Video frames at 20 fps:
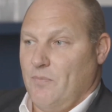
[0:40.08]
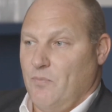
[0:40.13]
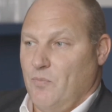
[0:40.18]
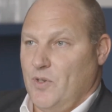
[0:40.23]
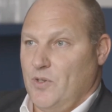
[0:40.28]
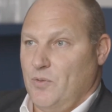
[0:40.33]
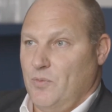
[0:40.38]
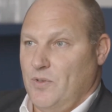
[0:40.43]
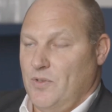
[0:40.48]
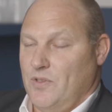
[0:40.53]

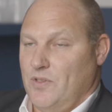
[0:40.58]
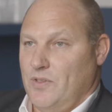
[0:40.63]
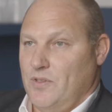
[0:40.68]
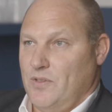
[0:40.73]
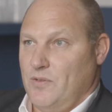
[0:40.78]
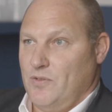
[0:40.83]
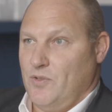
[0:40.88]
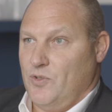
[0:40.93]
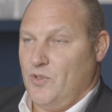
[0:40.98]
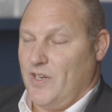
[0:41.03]
which
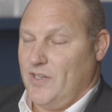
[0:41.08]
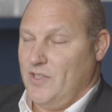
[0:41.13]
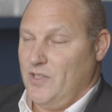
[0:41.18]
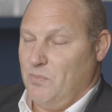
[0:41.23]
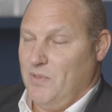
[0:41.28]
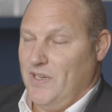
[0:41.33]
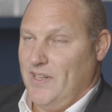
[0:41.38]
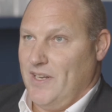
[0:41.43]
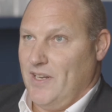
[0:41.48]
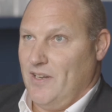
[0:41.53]
was trying
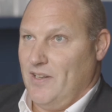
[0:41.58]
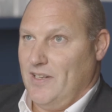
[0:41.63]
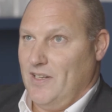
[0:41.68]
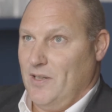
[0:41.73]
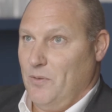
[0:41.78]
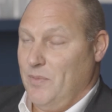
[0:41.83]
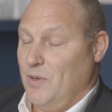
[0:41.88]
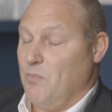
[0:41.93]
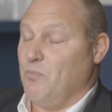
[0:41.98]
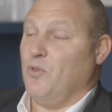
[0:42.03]
to be there a
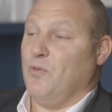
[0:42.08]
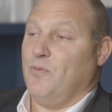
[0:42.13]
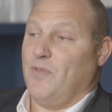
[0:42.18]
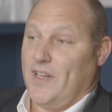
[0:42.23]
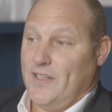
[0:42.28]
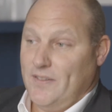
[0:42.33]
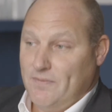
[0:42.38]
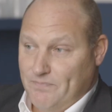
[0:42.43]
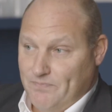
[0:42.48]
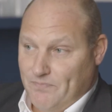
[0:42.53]
little bit more
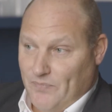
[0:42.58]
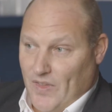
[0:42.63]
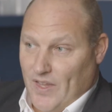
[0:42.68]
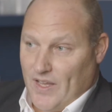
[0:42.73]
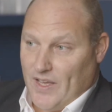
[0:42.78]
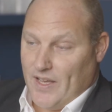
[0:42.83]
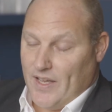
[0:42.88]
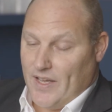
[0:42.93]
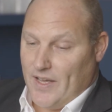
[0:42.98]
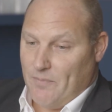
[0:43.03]
fun.
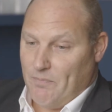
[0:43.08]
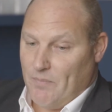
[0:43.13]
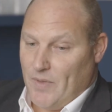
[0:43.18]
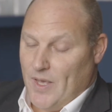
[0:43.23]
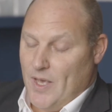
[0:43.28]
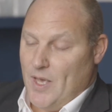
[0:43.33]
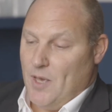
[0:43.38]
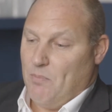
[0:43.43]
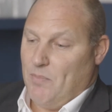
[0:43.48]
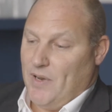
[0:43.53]

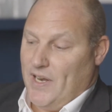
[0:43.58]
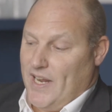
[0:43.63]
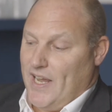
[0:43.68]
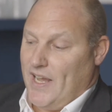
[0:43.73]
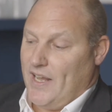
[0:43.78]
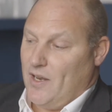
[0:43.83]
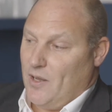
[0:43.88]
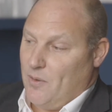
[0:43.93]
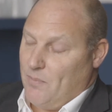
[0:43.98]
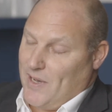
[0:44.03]
But
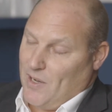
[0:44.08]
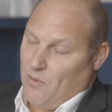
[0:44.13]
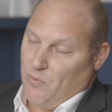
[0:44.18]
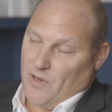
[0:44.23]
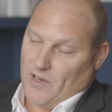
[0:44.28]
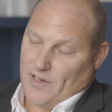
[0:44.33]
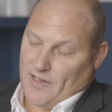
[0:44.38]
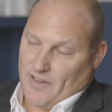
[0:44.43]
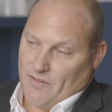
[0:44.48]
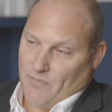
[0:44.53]
again, about
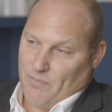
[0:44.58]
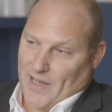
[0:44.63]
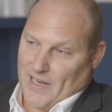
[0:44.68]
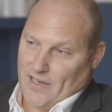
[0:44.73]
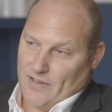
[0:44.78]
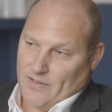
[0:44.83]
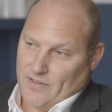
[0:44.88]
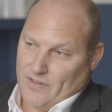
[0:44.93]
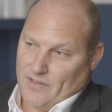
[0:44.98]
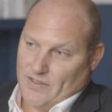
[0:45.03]
work-life
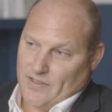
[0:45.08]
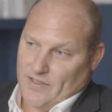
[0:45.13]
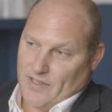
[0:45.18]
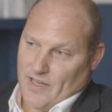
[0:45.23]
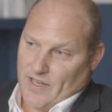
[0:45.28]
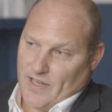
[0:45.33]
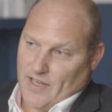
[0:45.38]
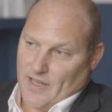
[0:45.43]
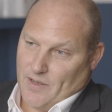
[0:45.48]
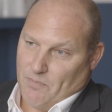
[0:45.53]
balance,
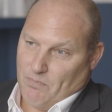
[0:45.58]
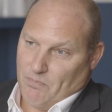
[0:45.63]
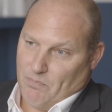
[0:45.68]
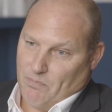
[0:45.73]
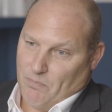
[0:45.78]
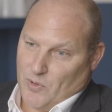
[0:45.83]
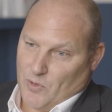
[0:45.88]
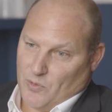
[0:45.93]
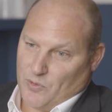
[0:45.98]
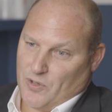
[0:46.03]

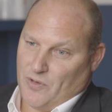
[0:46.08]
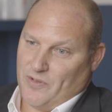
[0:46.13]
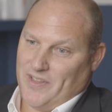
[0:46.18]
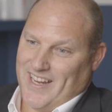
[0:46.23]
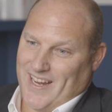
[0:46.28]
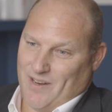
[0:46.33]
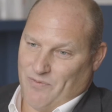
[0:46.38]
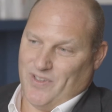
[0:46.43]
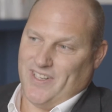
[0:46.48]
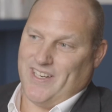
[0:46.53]
but also
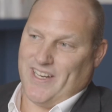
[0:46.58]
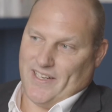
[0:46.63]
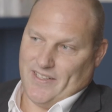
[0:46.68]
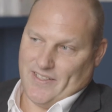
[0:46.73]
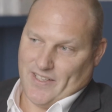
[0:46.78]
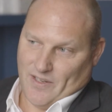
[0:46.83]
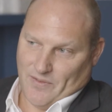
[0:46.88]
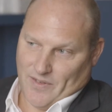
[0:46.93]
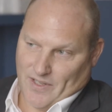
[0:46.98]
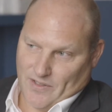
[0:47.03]
the everyday
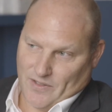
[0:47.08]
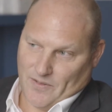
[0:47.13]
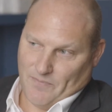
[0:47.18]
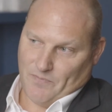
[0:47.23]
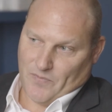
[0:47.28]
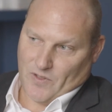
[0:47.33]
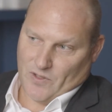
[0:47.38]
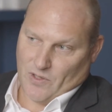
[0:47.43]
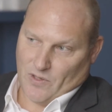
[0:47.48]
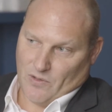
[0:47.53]
savings.
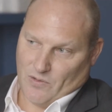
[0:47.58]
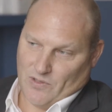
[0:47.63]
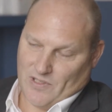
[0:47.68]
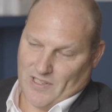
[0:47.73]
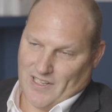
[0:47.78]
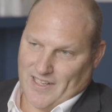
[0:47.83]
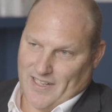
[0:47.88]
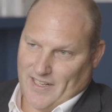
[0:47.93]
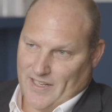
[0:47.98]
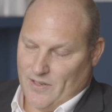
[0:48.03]
So
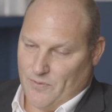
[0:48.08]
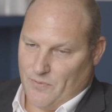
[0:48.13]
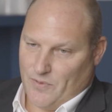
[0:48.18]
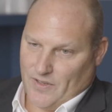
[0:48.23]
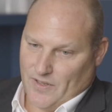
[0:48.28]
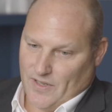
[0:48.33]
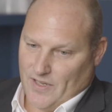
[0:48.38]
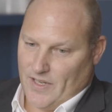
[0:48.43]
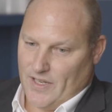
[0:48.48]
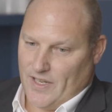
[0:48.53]
slightly
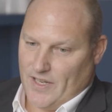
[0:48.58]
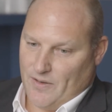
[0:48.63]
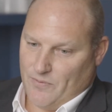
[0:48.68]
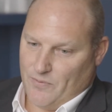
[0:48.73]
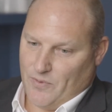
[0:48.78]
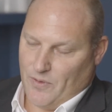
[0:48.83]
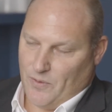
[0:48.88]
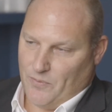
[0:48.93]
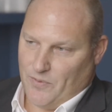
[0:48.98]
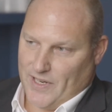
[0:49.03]
different
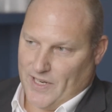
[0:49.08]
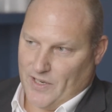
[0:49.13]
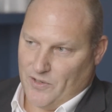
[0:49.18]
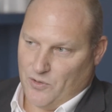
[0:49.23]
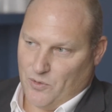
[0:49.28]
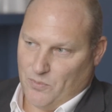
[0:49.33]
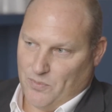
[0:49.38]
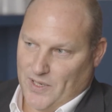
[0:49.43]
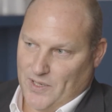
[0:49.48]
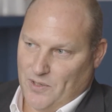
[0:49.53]
from the
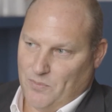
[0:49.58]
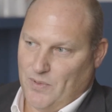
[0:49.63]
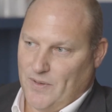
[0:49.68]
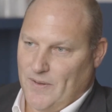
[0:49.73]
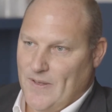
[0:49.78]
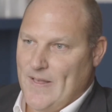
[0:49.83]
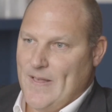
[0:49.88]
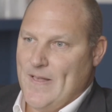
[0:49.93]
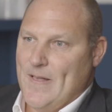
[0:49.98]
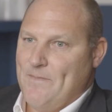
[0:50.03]
financial piece,
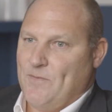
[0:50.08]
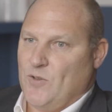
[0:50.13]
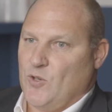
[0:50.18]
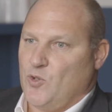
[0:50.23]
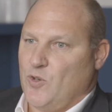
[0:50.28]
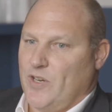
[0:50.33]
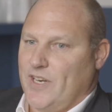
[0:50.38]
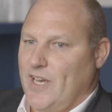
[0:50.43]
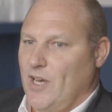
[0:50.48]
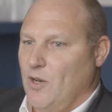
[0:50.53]
but just
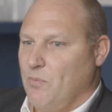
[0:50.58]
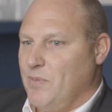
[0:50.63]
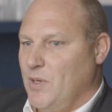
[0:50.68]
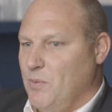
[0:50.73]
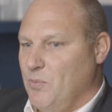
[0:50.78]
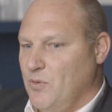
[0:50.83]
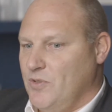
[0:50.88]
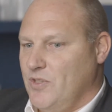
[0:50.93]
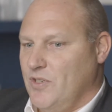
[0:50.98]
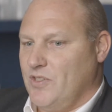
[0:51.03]
trying to help
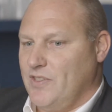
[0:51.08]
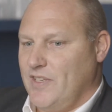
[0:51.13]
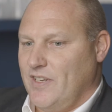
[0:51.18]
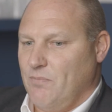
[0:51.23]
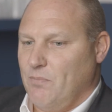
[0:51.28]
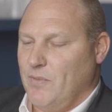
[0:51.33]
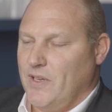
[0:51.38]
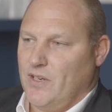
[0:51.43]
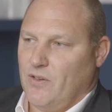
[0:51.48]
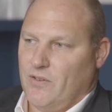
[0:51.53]
people just
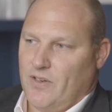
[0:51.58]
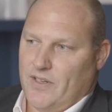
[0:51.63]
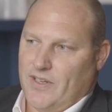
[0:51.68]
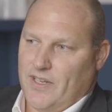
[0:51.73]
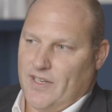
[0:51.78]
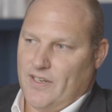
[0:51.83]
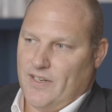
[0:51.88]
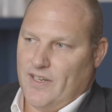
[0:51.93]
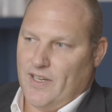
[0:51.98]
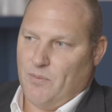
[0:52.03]
save money on a
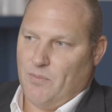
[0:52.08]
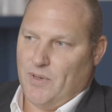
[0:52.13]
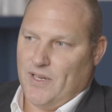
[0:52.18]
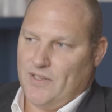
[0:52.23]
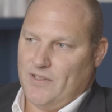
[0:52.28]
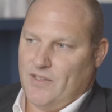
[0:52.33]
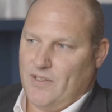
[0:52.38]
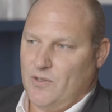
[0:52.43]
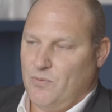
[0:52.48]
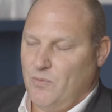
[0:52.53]
day-to-day
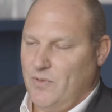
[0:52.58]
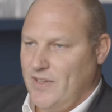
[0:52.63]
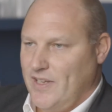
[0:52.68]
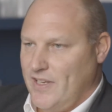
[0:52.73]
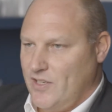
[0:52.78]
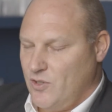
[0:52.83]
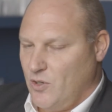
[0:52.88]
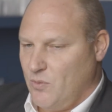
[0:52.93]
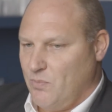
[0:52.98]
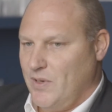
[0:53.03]
basis with
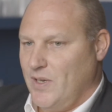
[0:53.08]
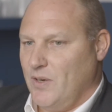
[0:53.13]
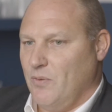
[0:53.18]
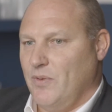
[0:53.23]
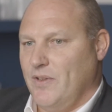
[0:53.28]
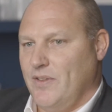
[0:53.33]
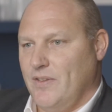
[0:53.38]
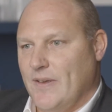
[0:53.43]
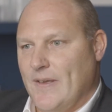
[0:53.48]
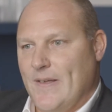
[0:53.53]
their shopping,
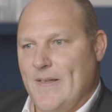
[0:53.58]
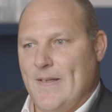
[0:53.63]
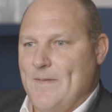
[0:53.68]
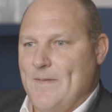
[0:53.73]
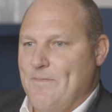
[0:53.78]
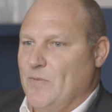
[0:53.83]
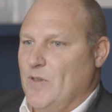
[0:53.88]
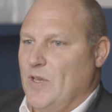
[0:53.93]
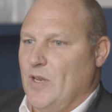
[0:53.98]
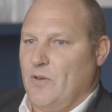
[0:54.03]
with,
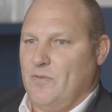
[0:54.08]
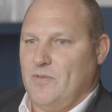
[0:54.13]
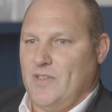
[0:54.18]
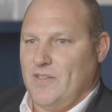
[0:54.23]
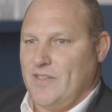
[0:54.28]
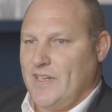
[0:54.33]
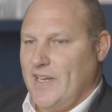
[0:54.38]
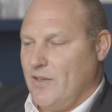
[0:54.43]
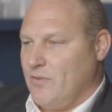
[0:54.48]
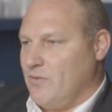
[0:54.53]
you know,
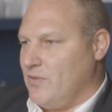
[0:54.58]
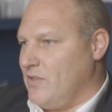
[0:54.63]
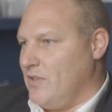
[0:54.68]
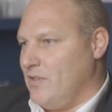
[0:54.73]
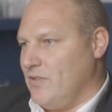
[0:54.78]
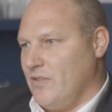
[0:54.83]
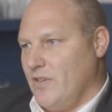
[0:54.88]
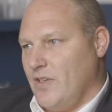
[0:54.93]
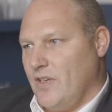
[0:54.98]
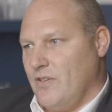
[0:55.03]
discounts
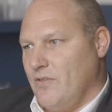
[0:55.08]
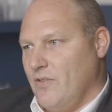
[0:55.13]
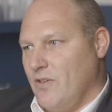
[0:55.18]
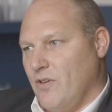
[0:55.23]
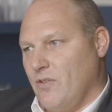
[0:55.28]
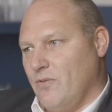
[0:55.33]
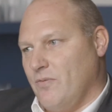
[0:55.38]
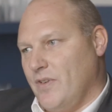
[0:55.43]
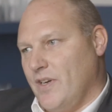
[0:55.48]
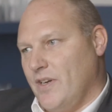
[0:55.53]
and
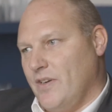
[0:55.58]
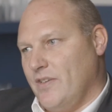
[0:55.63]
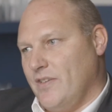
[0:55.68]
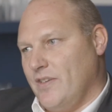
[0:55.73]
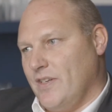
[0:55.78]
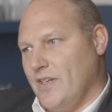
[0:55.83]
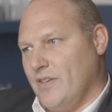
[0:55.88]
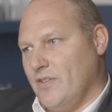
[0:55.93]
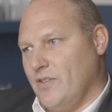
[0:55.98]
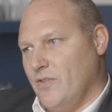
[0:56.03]
on various
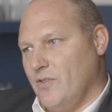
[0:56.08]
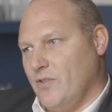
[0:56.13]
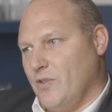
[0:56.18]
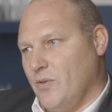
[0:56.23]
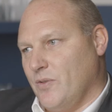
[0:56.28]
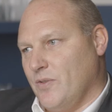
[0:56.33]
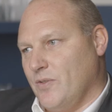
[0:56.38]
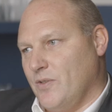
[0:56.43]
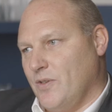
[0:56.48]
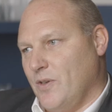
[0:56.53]
things and
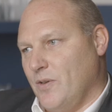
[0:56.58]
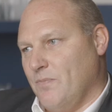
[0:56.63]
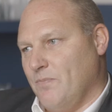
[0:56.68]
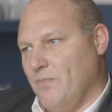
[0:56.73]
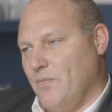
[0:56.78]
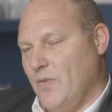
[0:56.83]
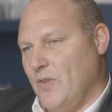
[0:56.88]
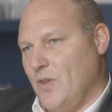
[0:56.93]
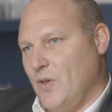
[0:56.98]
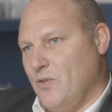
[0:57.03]
so on. So
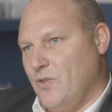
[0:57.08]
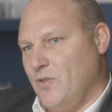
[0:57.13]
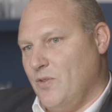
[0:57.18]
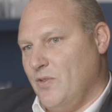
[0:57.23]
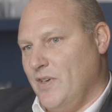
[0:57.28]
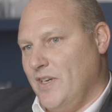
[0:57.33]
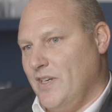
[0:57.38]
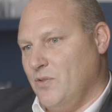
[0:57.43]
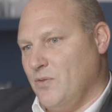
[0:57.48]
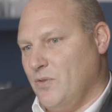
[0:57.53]
those
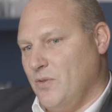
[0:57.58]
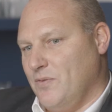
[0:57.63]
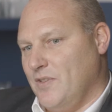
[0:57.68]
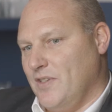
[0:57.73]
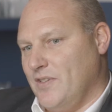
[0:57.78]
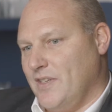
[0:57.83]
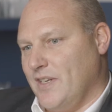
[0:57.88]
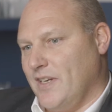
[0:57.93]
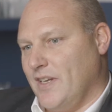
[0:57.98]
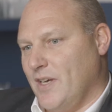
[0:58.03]
three sort of
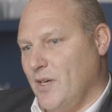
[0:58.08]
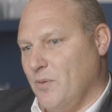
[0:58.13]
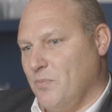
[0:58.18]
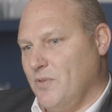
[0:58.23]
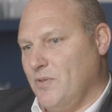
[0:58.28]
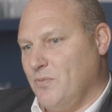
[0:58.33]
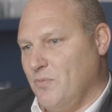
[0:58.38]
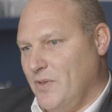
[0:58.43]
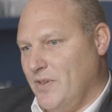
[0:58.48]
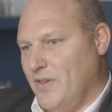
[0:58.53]
distinct
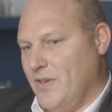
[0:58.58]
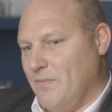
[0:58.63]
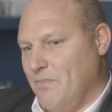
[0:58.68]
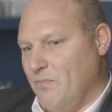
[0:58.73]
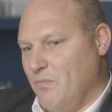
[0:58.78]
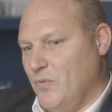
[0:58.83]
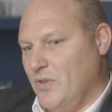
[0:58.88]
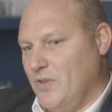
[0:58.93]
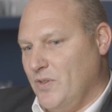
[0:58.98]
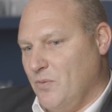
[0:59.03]
hubs with the
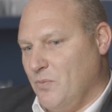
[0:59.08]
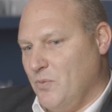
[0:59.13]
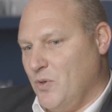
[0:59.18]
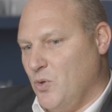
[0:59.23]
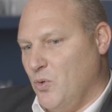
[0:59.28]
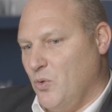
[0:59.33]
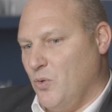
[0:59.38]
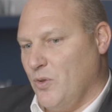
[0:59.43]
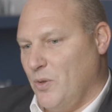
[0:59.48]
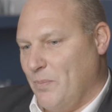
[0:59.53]

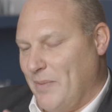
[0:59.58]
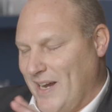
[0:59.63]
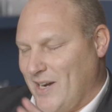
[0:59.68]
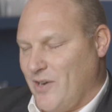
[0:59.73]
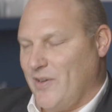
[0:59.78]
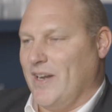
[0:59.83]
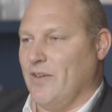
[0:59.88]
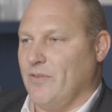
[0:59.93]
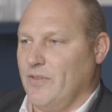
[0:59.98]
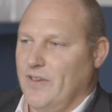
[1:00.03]
core, the
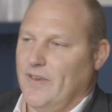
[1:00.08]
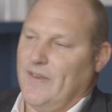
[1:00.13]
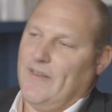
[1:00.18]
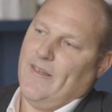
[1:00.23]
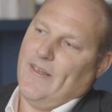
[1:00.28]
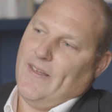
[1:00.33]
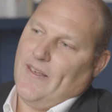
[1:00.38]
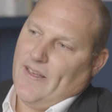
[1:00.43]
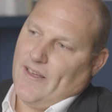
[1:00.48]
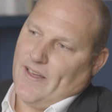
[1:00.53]
background,
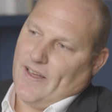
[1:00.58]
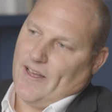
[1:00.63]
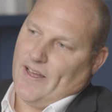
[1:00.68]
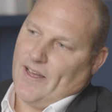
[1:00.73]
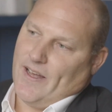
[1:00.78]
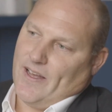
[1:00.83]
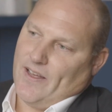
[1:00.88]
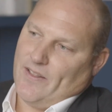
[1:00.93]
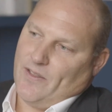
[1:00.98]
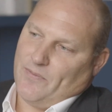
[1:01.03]

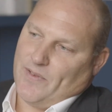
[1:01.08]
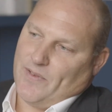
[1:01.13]
the